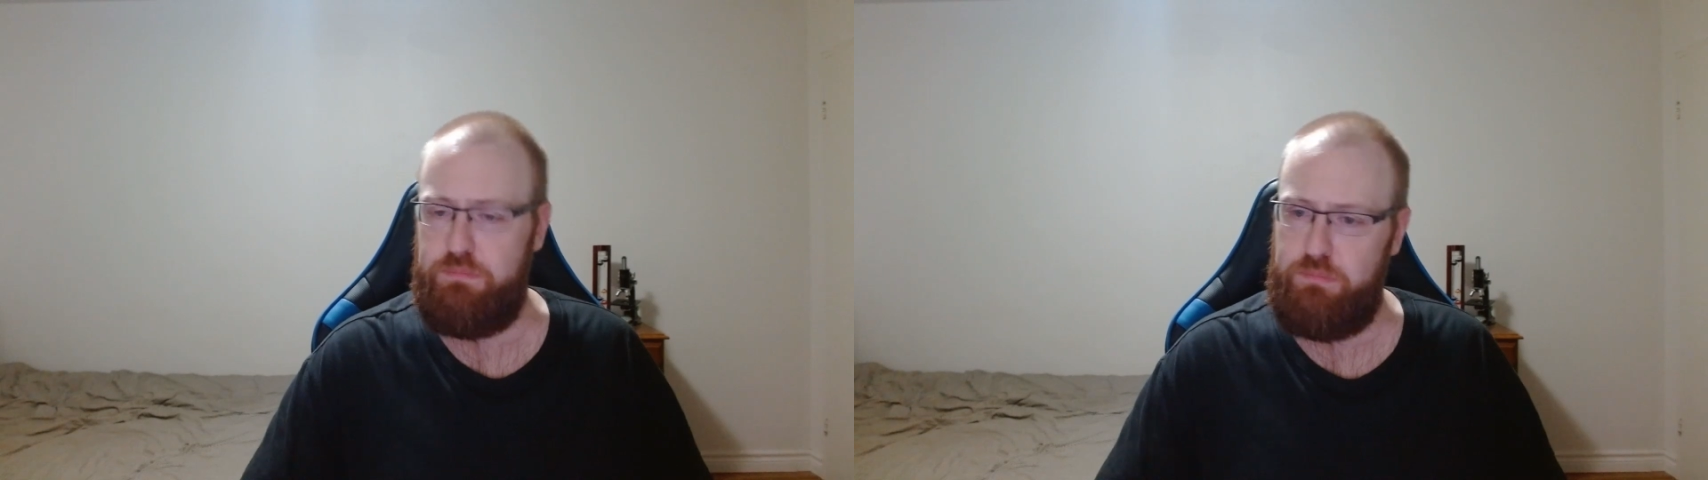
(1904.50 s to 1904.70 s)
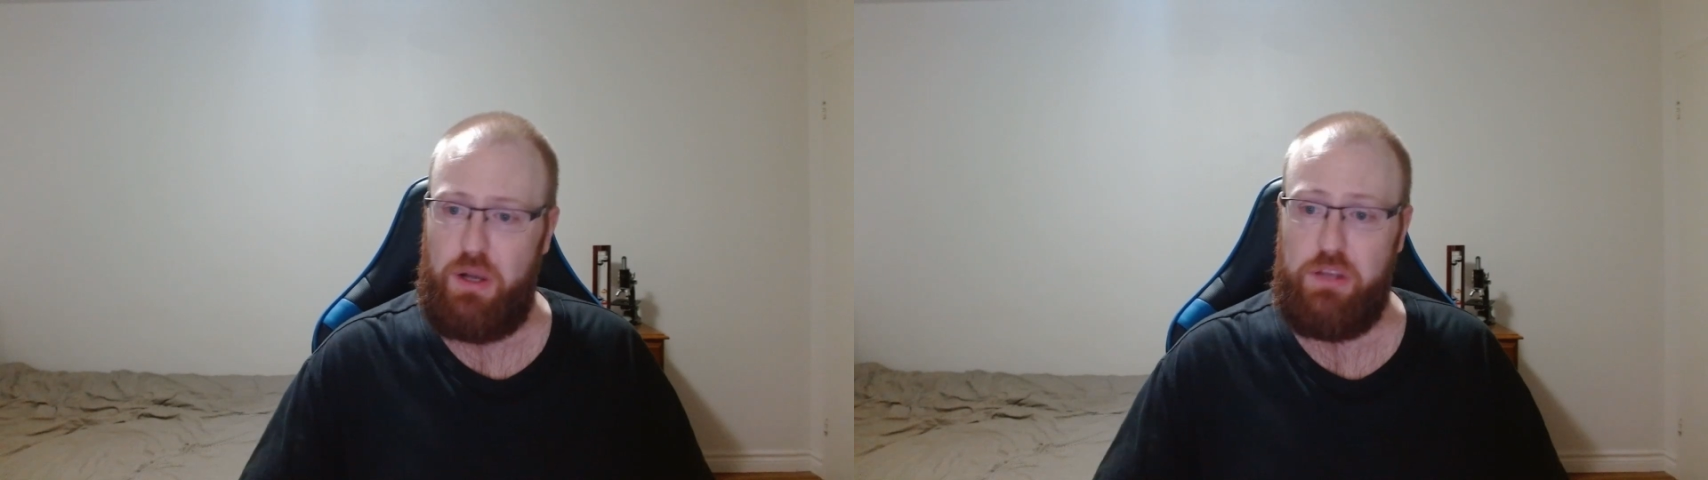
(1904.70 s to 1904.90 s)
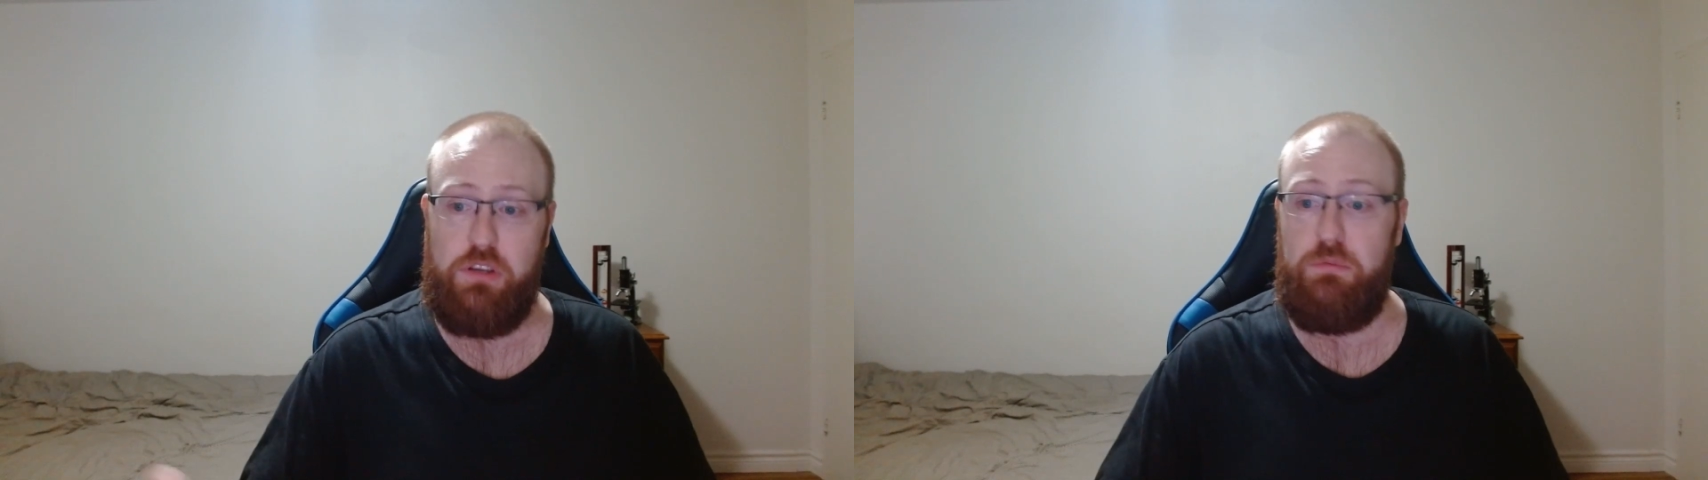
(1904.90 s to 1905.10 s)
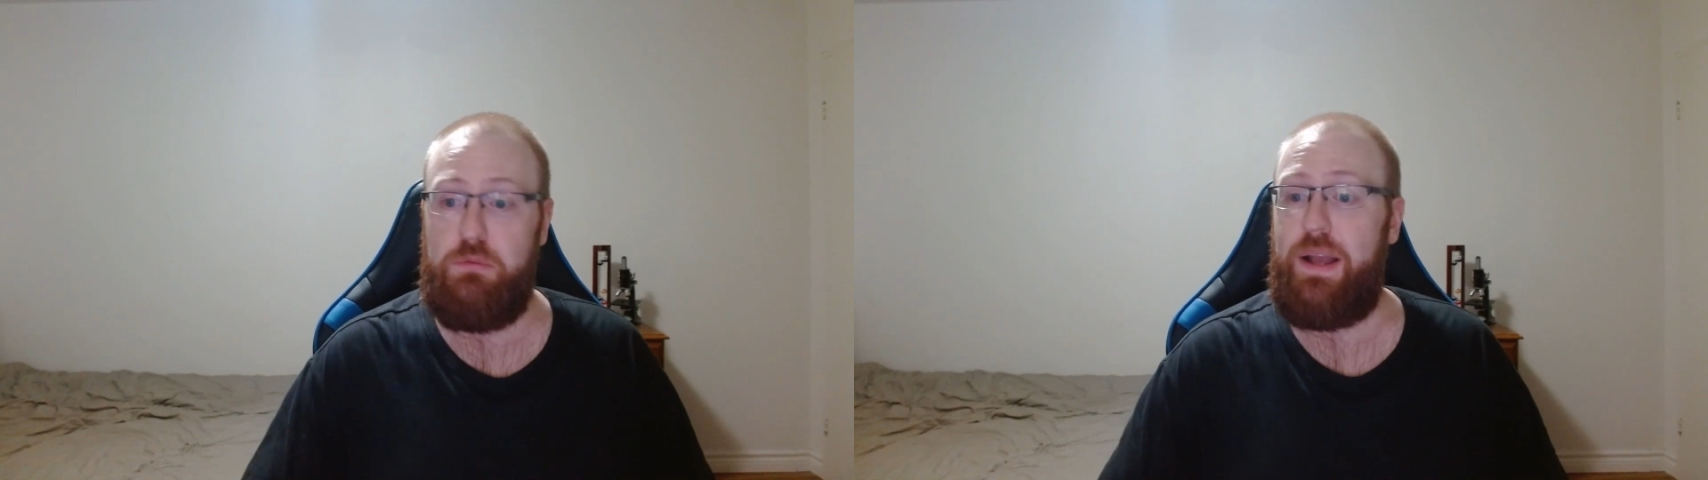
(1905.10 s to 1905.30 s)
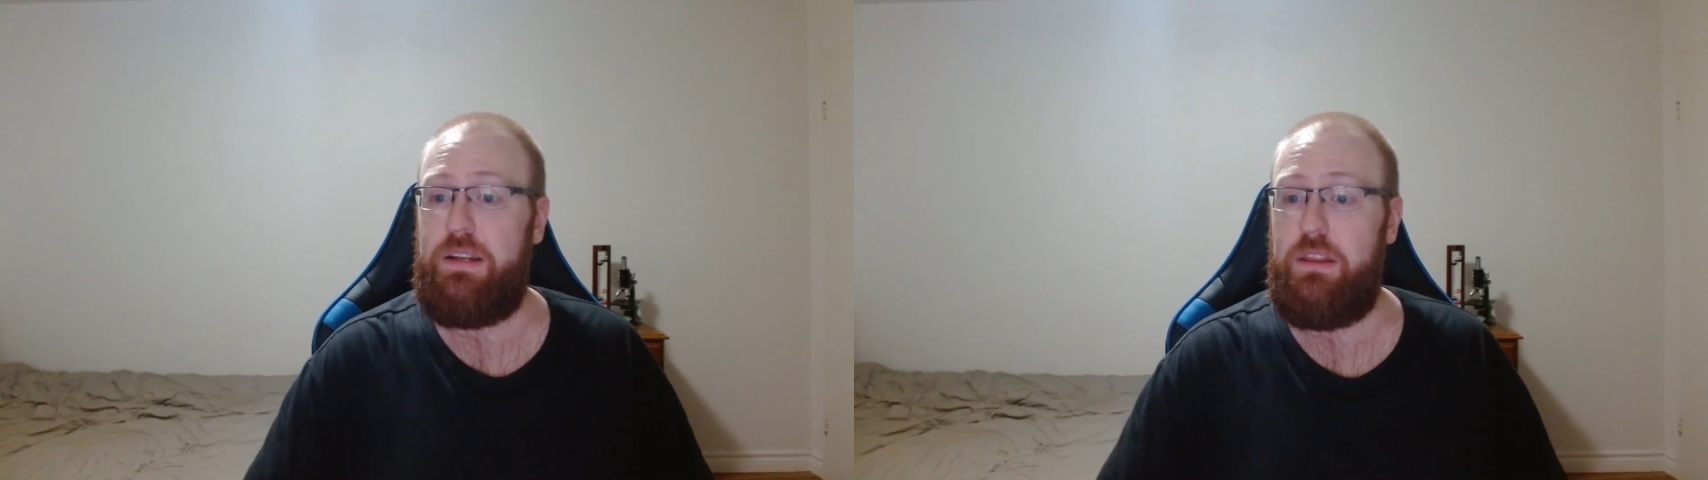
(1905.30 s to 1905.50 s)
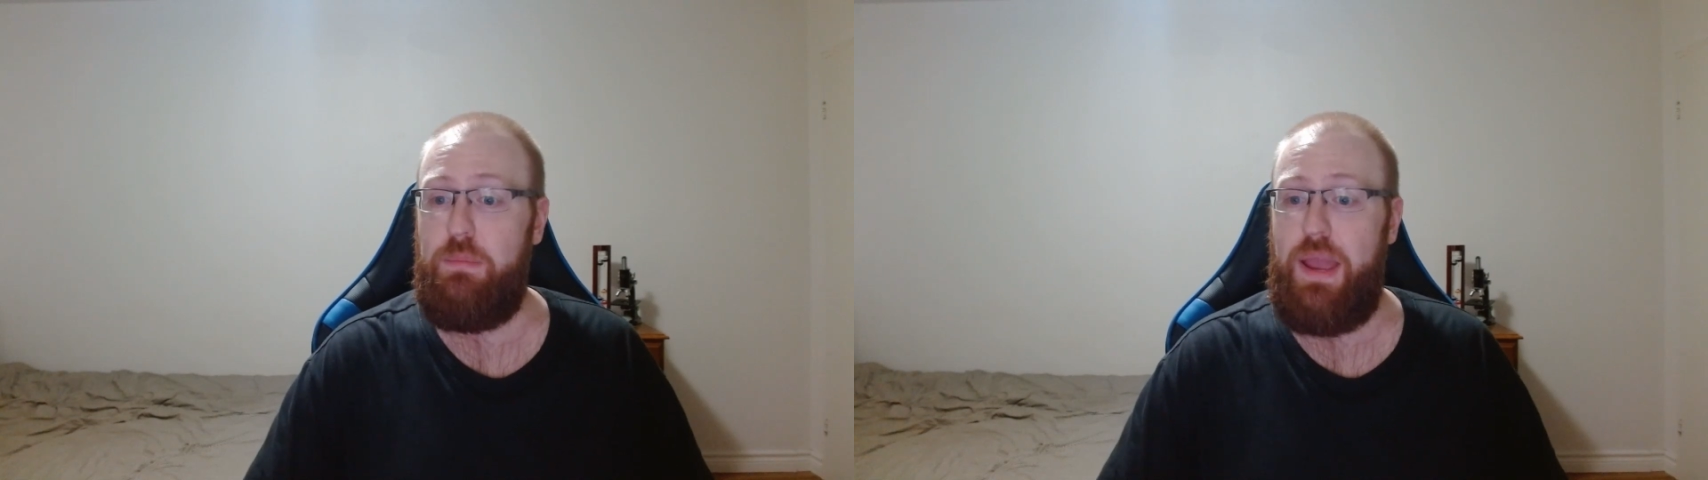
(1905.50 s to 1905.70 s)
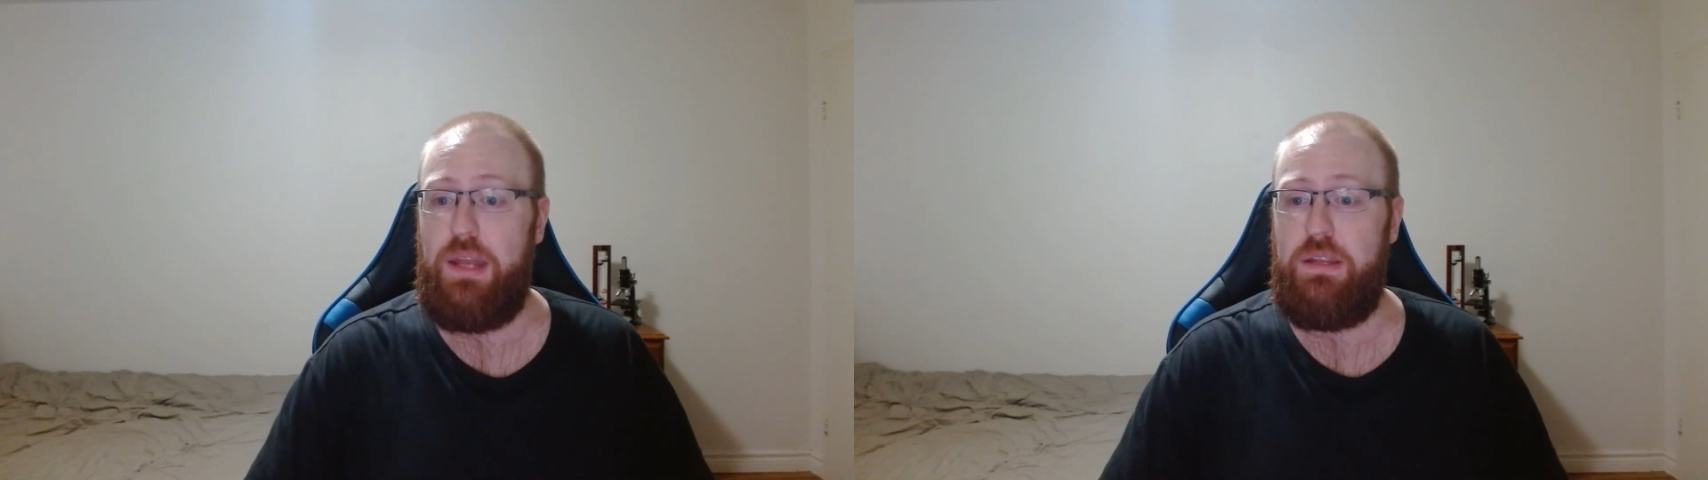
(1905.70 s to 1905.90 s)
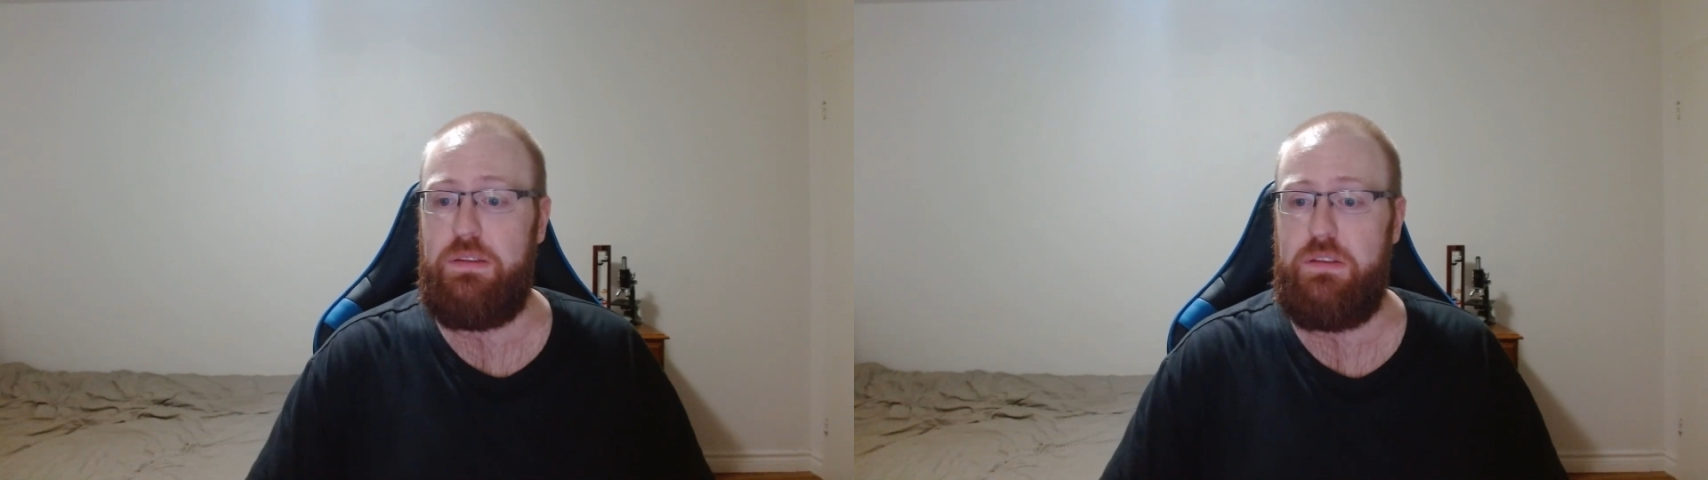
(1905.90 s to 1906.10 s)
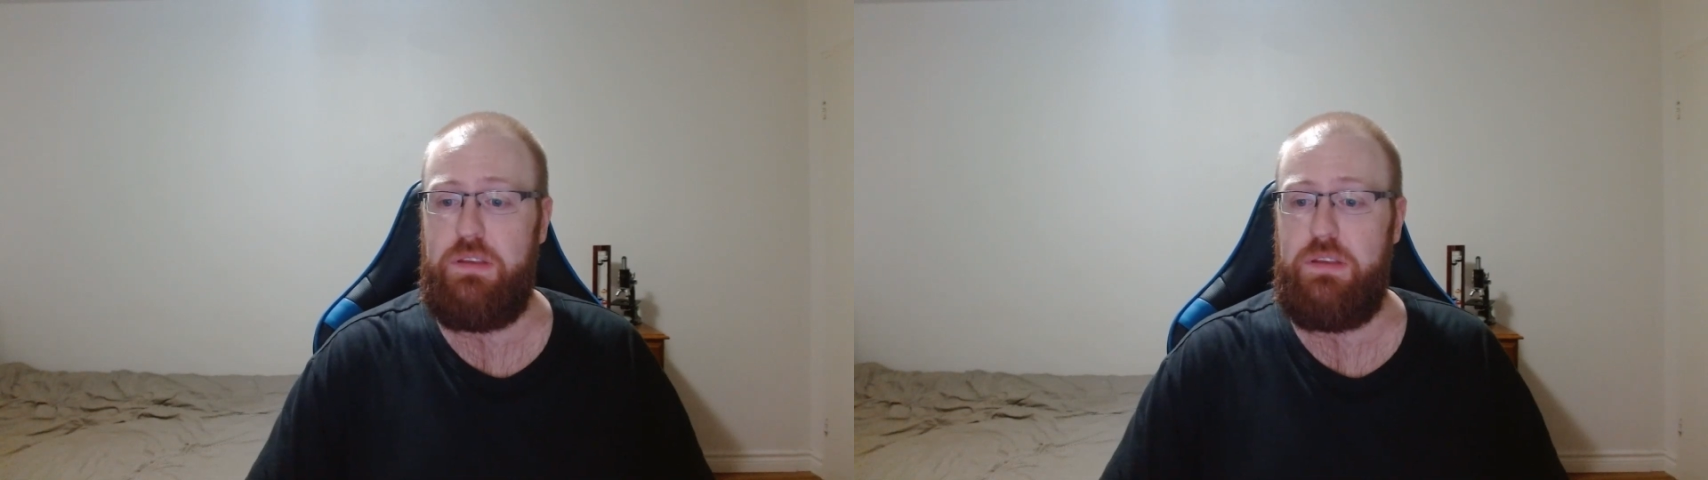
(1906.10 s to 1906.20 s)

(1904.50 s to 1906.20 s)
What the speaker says: Boss comes back to the man and says,